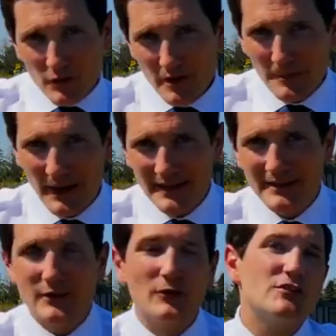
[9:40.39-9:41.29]

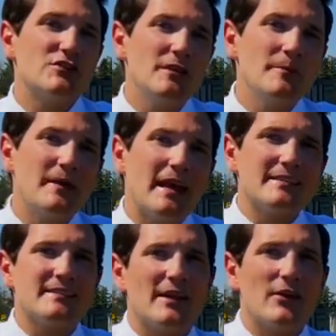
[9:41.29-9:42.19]
dependent on
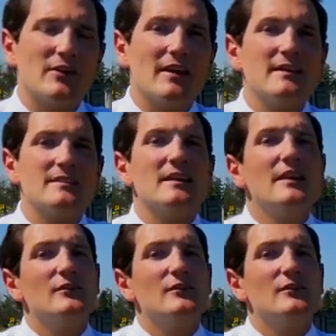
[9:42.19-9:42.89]
GPS nowadays.